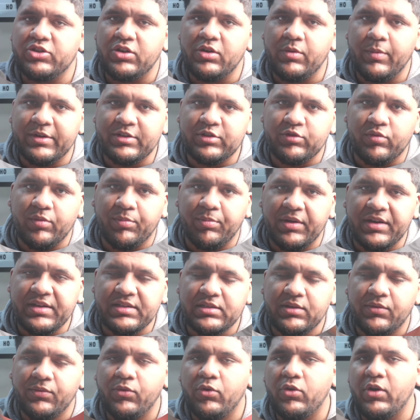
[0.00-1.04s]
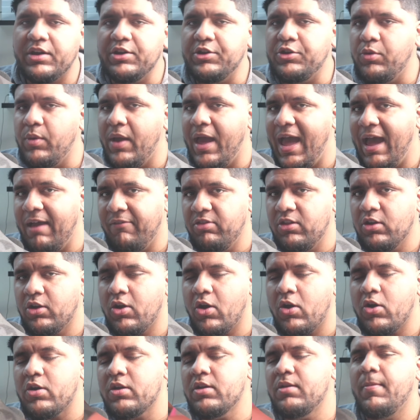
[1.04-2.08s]
what to replace it for. I do have the
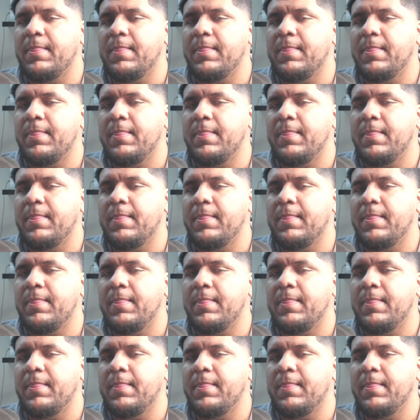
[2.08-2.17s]
card.